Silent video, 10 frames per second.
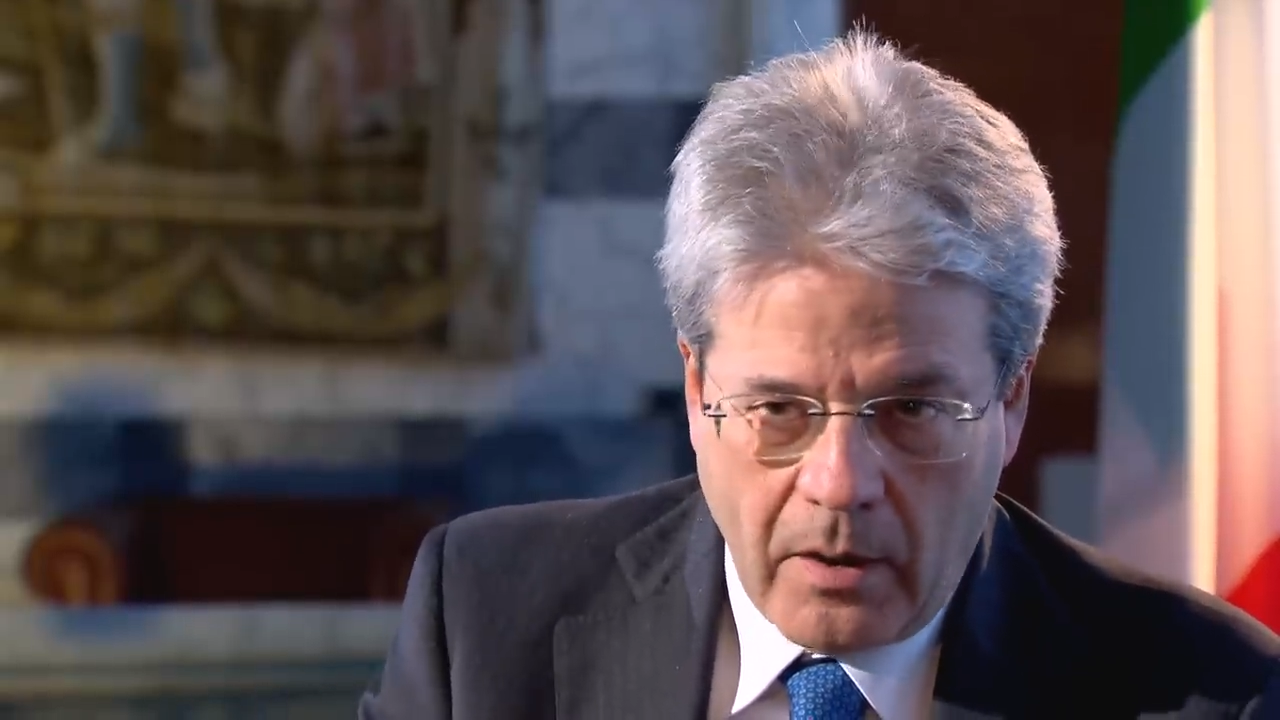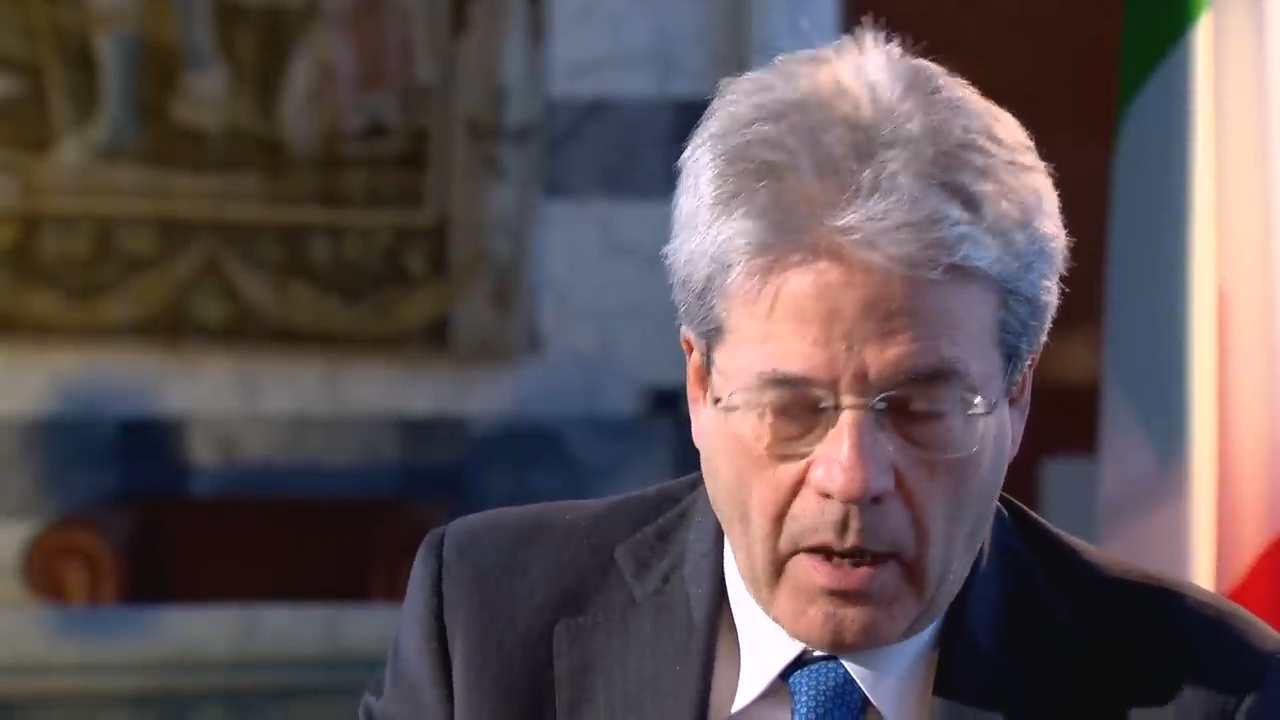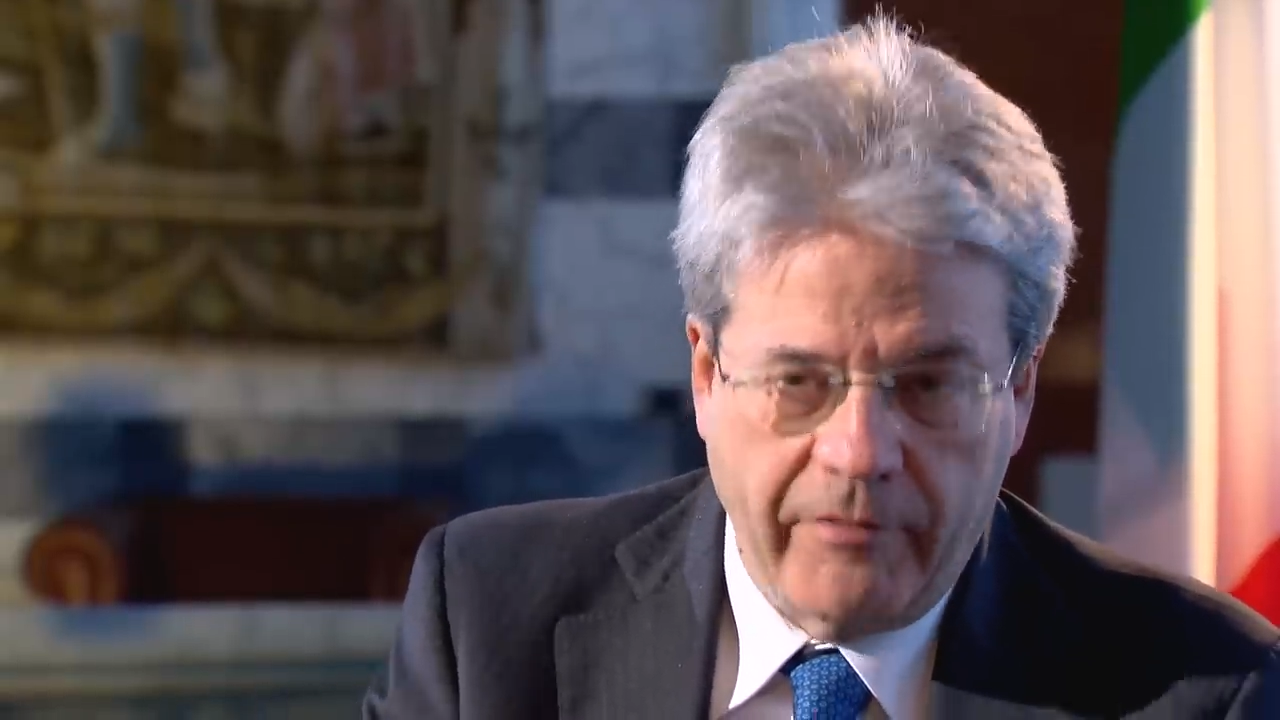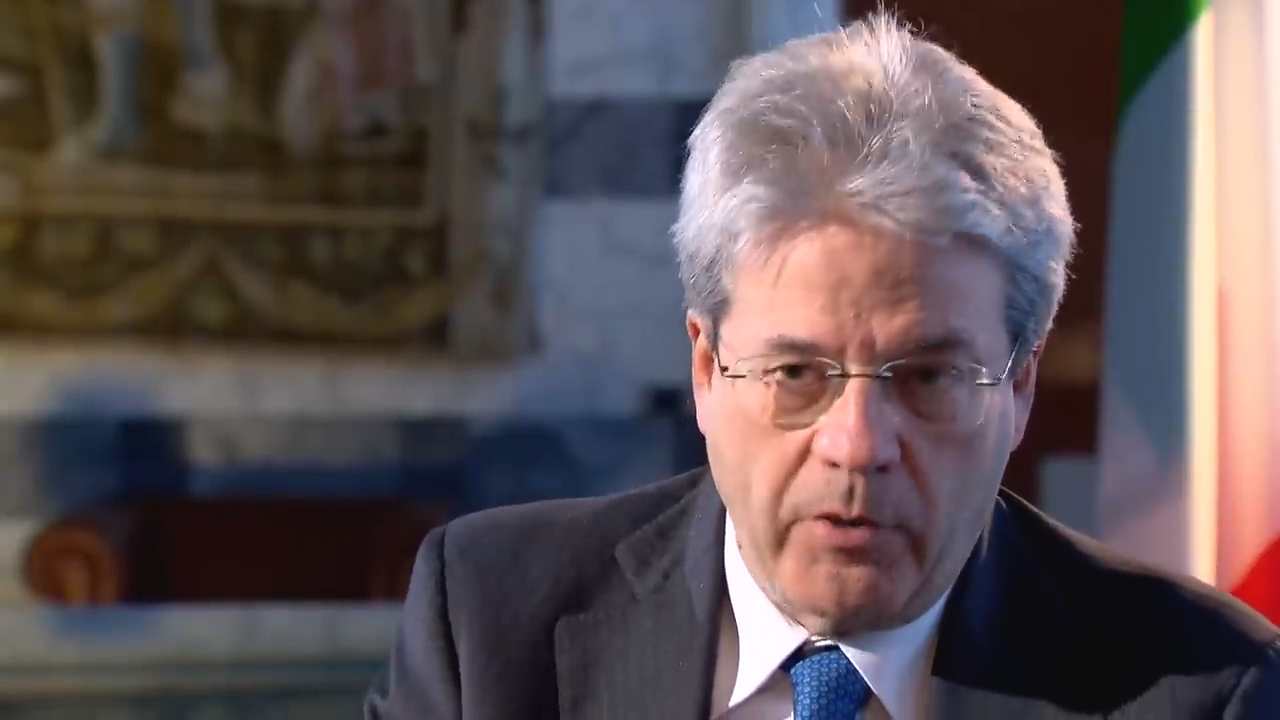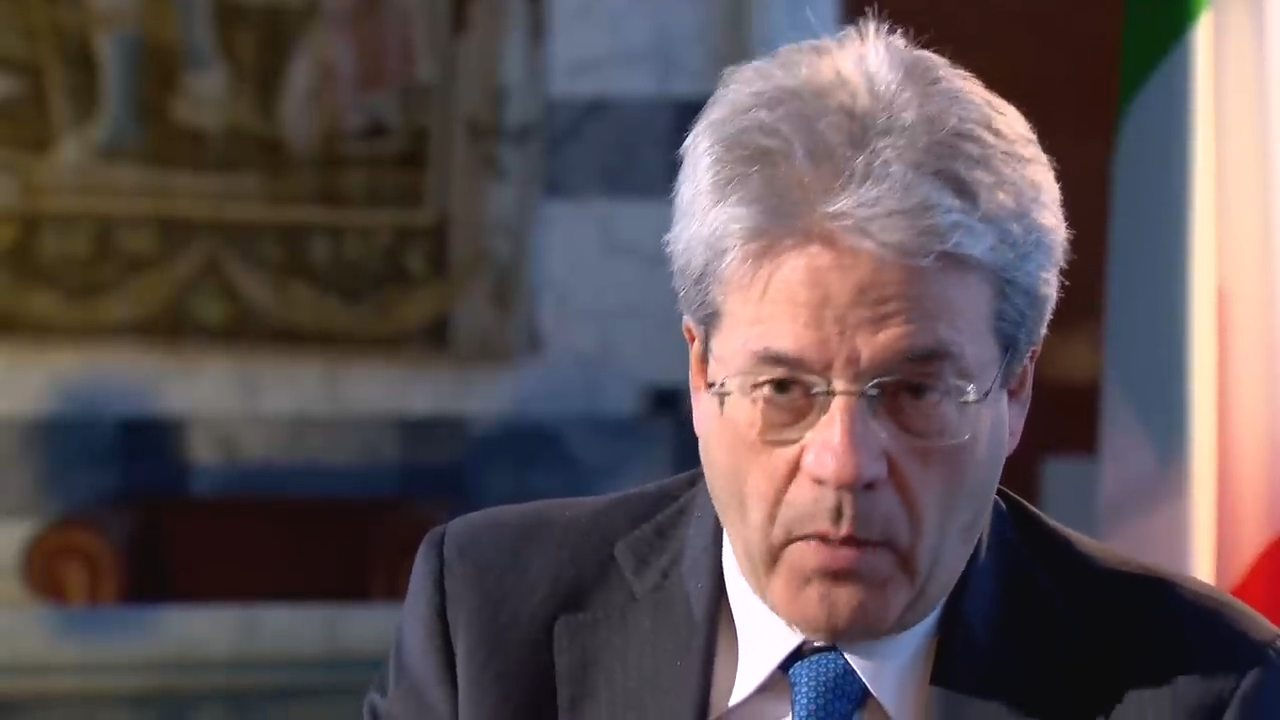
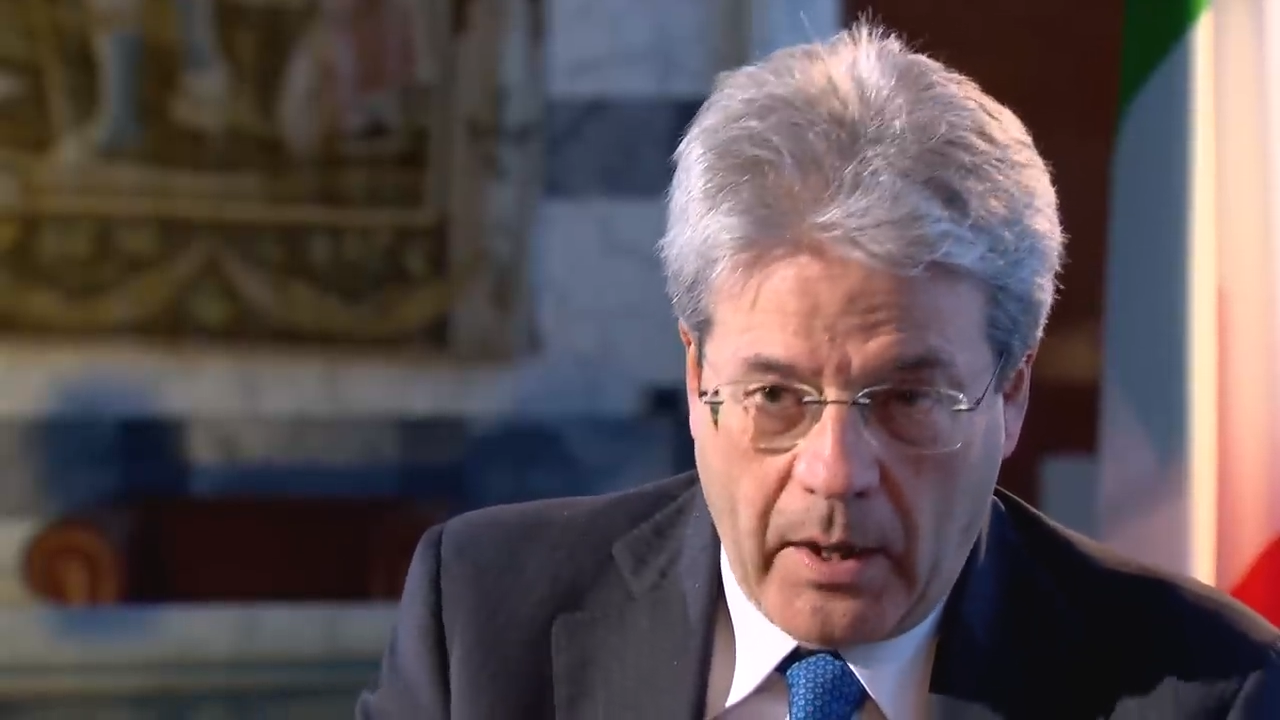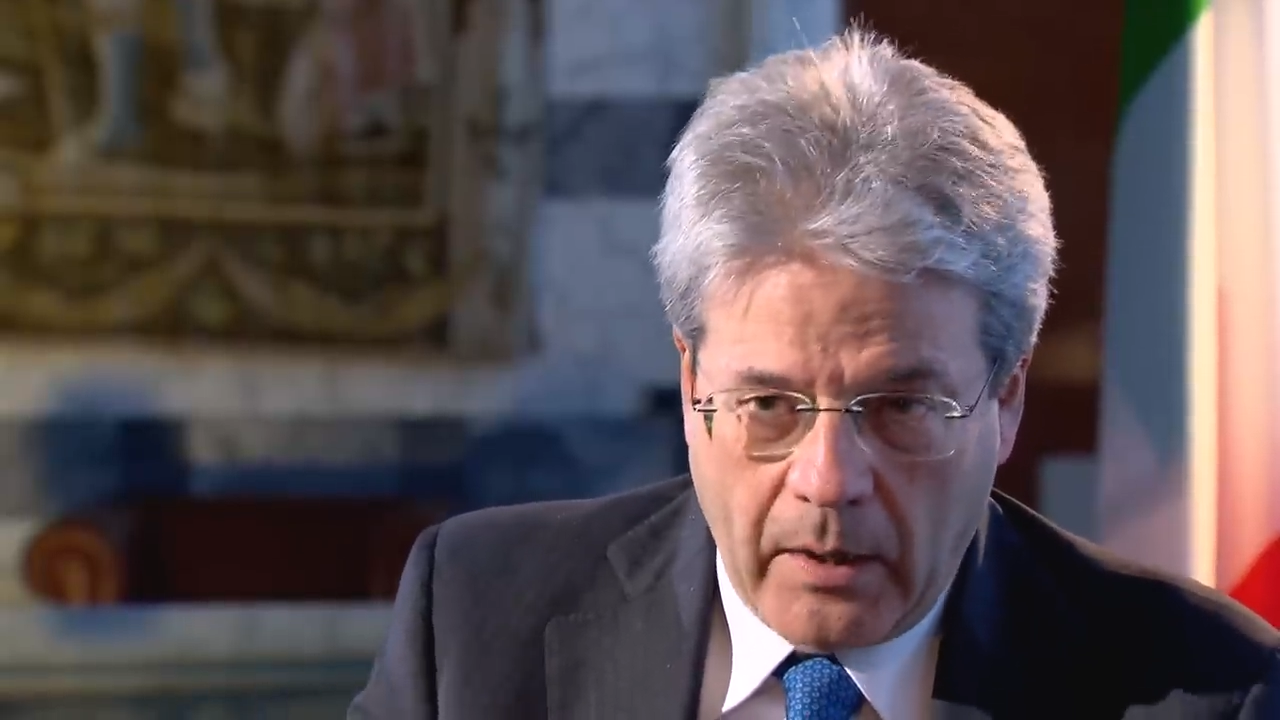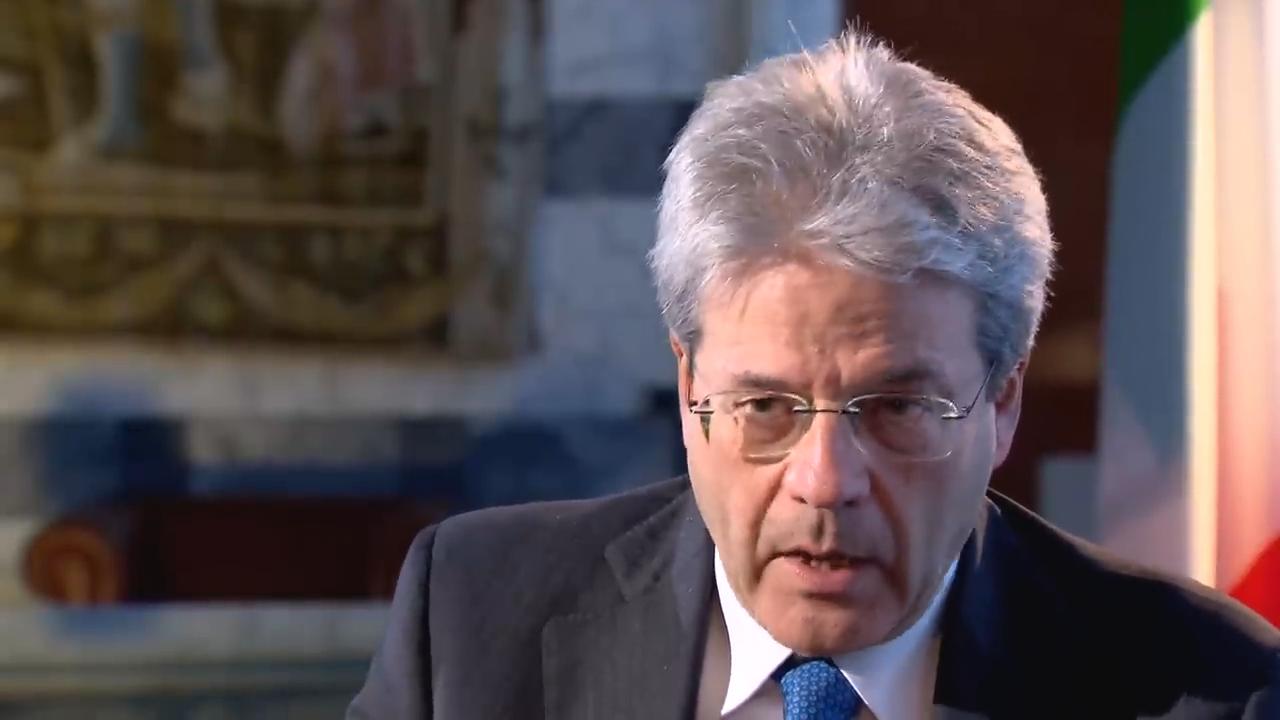everyone.